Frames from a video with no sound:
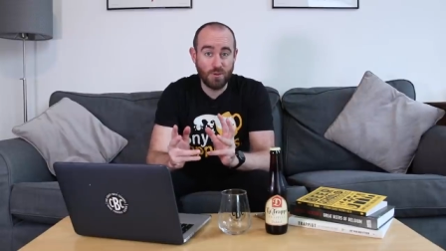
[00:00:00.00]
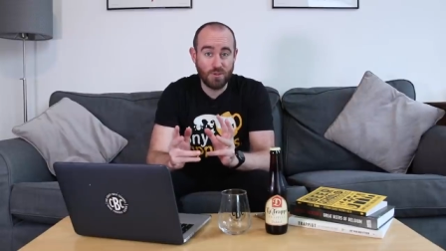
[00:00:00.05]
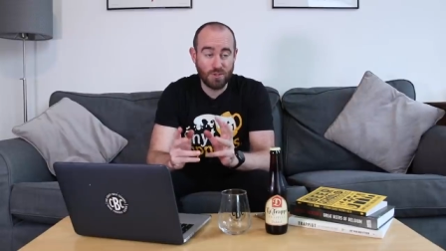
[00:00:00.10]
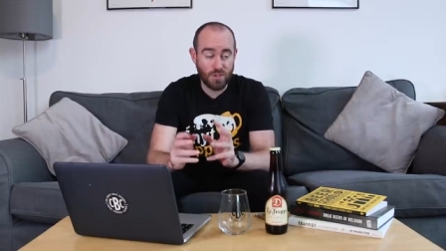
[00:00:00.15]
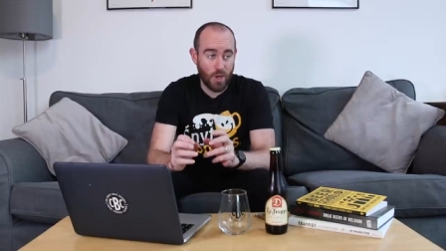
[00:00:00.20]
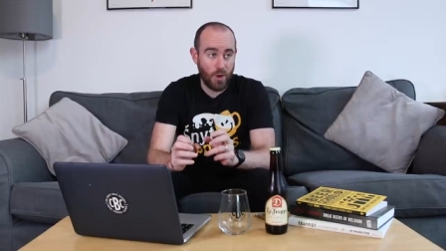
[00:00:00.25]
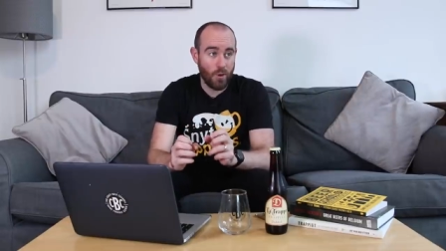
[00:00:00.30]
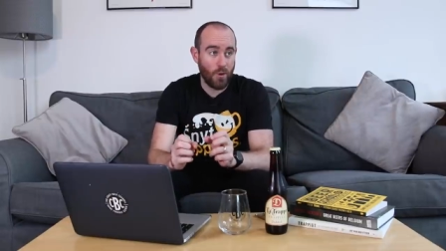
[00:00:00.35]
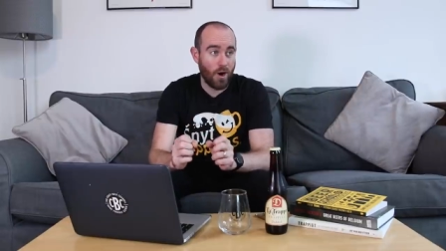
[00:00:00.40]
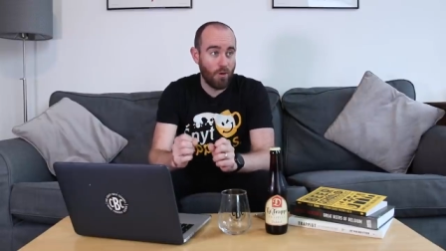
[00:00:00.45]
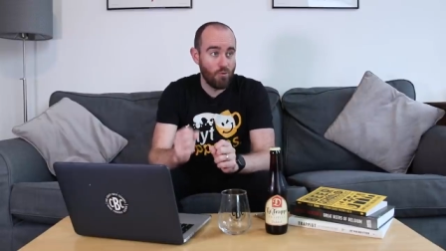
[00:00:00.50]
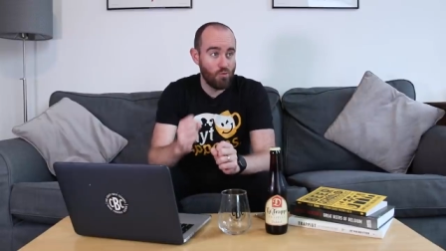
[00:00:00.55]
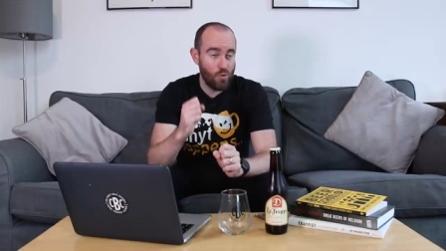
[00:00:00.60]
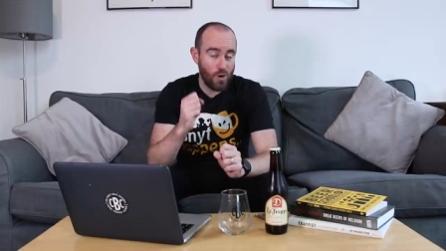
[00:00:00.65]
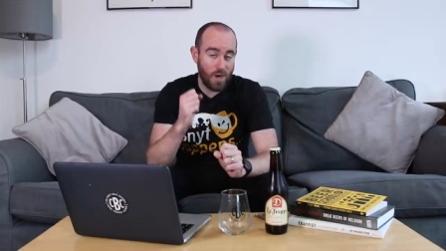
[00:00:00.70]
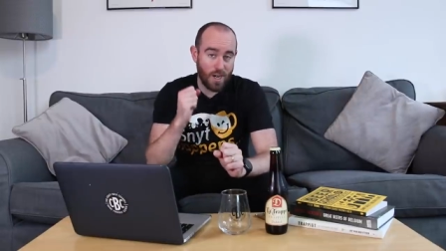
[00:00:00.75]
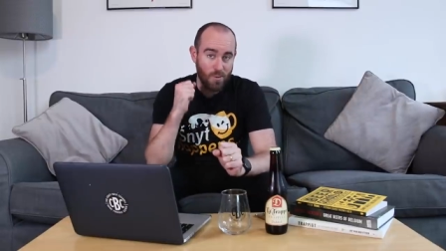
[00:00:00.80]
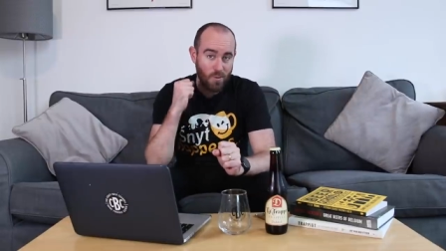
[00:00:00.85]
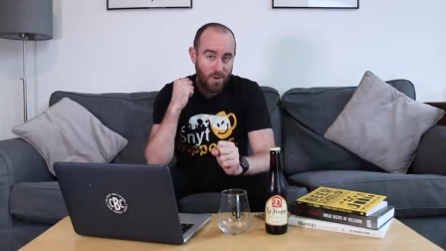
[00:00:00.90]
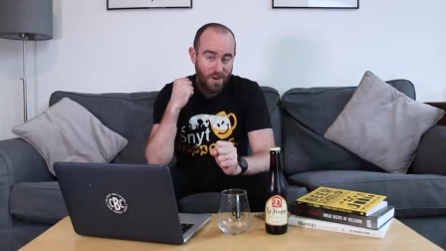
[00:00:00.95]
so I
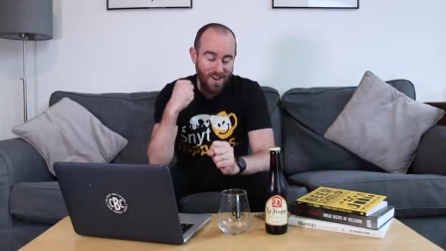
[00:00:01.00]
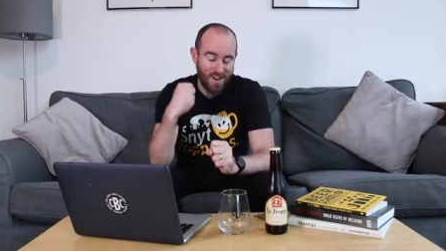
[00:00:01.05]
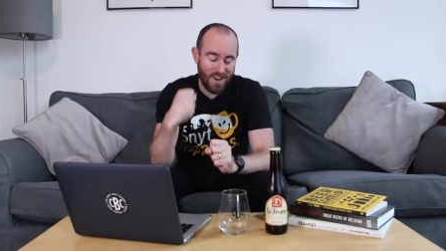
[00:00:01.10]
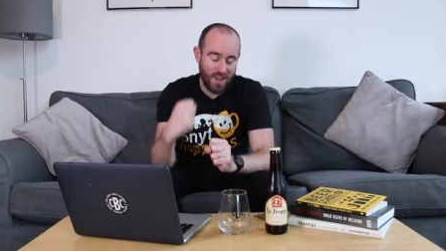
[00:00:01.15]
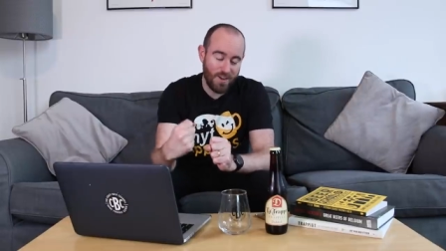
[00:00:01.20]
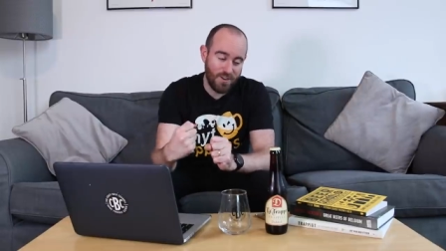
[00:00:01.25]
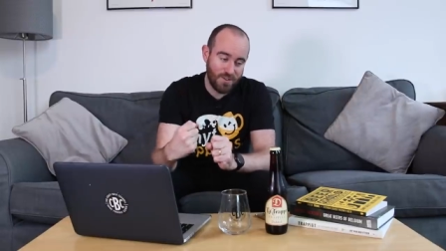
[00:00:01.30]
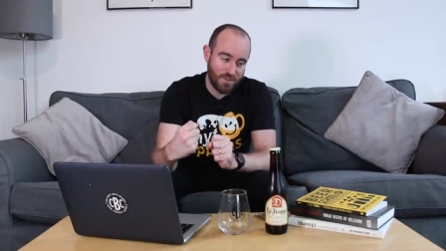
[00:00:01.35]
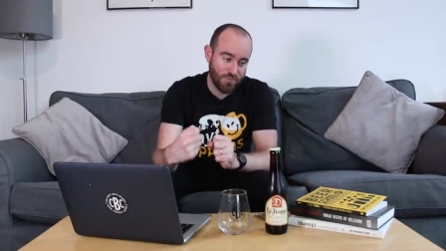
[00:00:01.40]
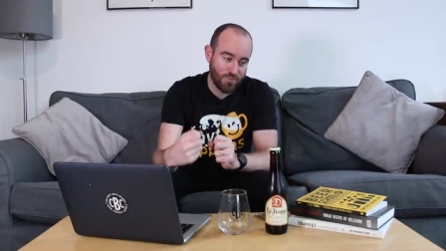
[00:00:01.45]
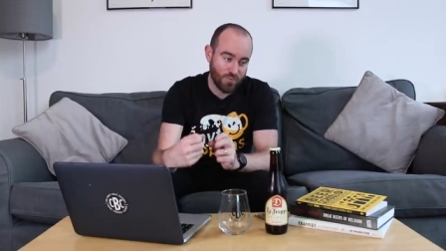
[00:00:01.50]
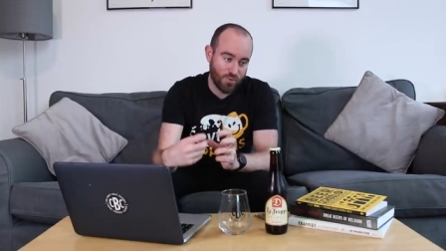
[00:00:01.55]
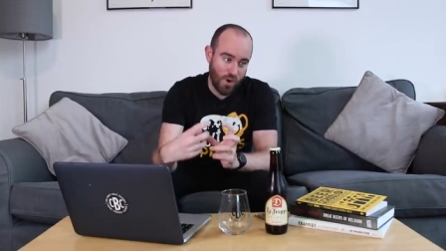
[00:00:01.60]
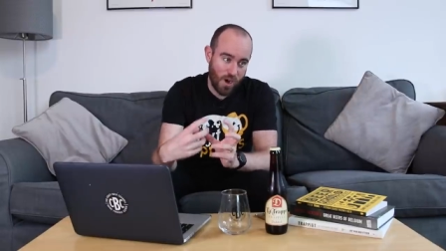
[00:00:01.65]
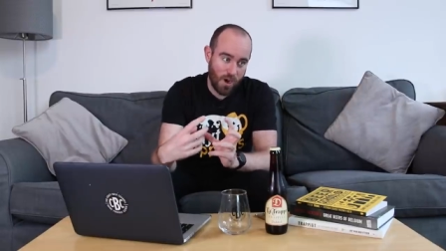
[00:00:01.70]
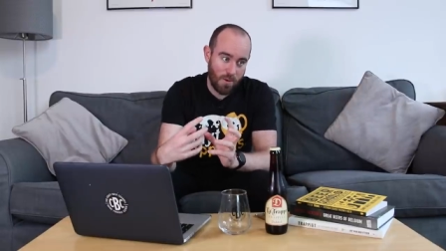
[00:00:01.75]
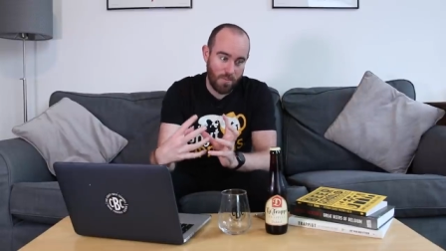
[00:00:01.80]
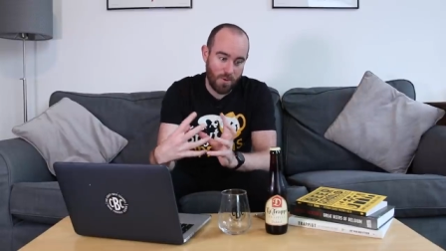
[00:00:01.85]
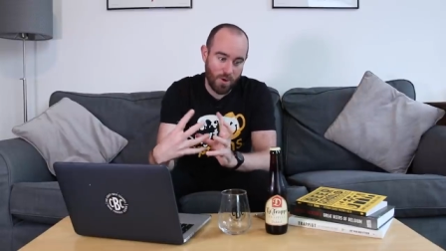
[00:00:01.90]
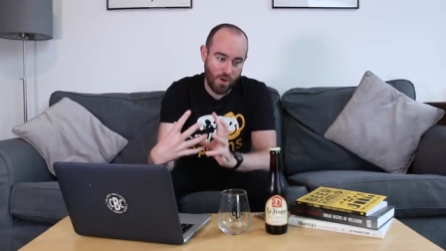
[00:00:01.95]
really want loads of
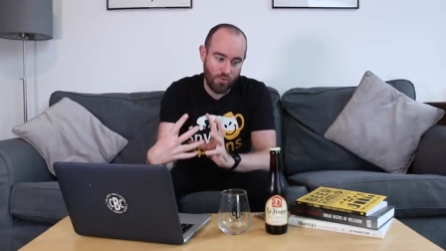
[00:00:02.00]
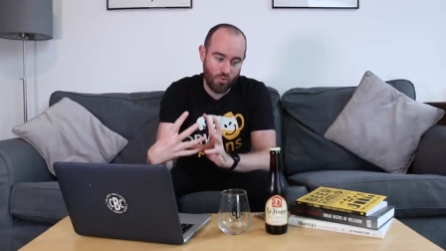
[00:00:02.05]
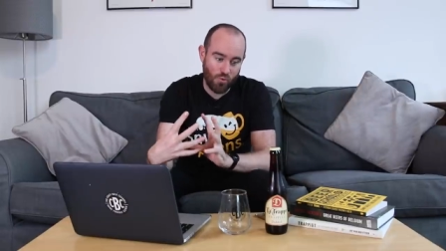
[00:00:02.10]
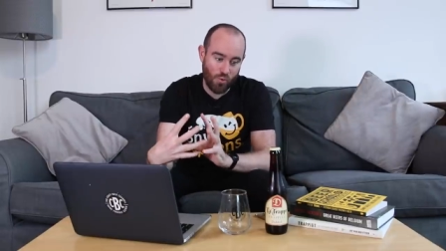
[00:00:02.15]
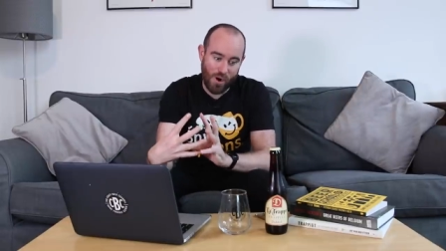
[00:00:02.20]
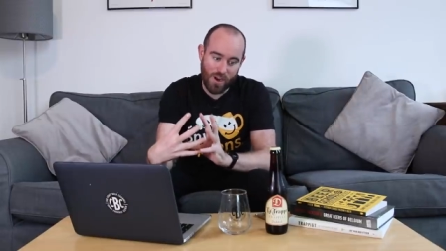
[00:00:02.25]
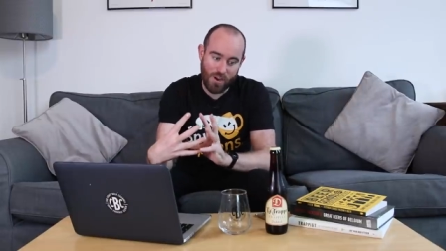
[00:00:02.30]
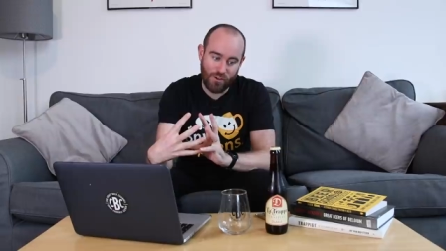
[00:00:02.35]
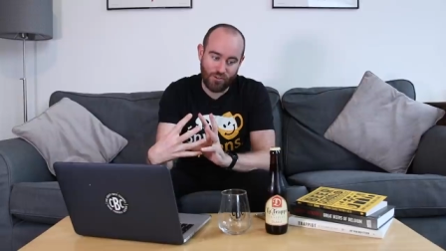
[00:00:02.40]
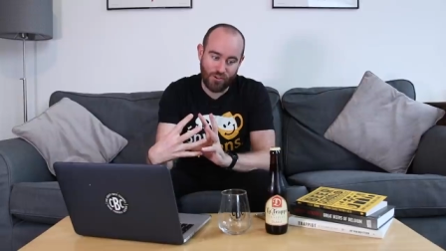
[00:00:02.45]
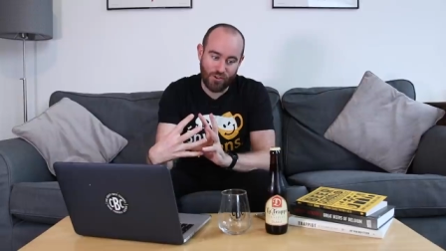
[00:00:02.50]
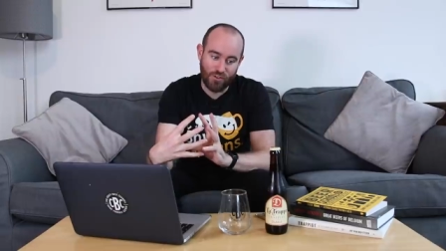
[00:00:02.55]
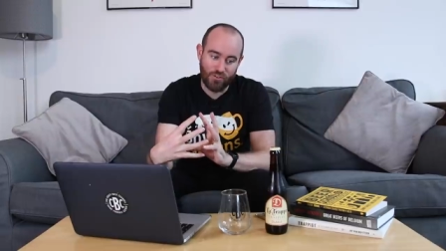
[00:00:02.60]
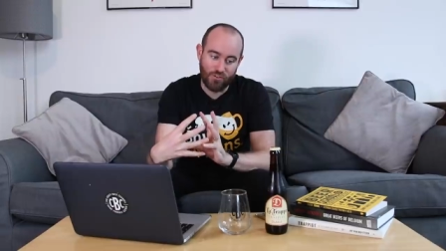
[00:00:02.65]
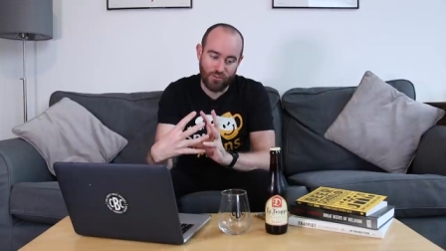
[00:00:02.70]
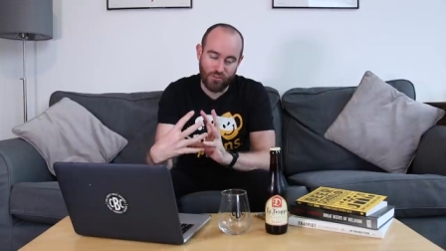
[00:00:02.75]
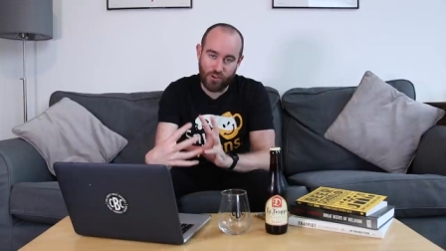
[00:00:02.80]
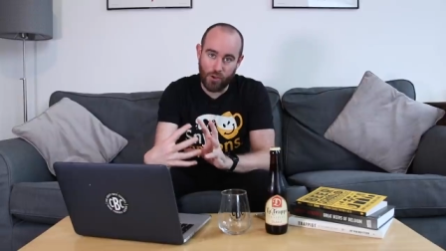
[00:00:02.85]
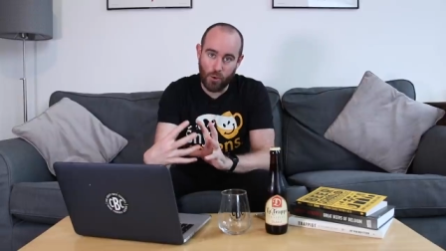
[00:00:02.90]
rum and raisin